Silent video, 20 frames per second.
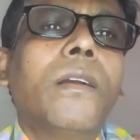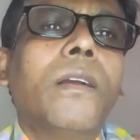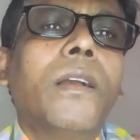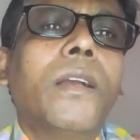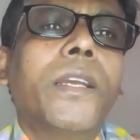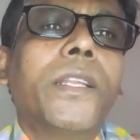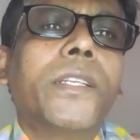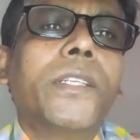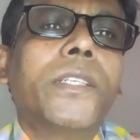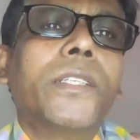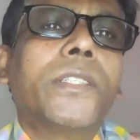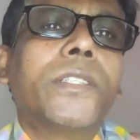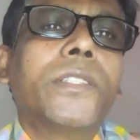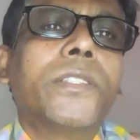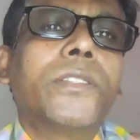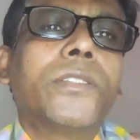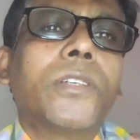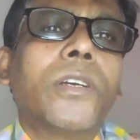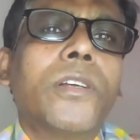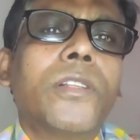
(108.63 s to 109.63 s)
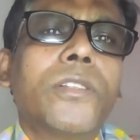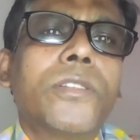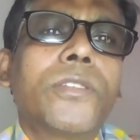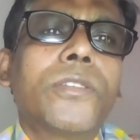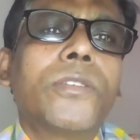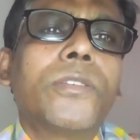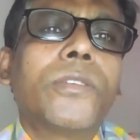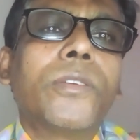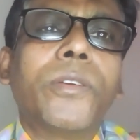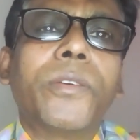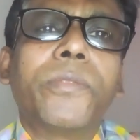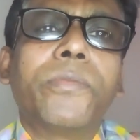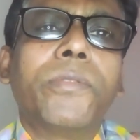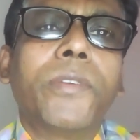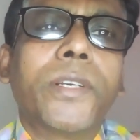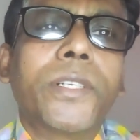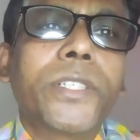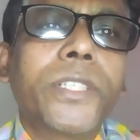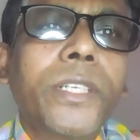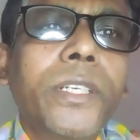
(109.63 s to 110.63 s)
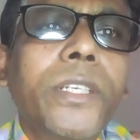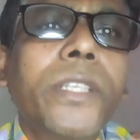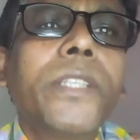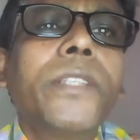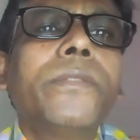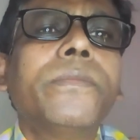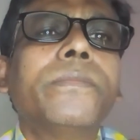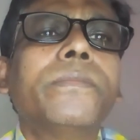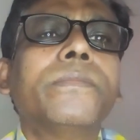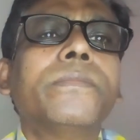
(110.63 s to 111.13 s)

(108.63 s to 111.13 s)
and it is also not functioning.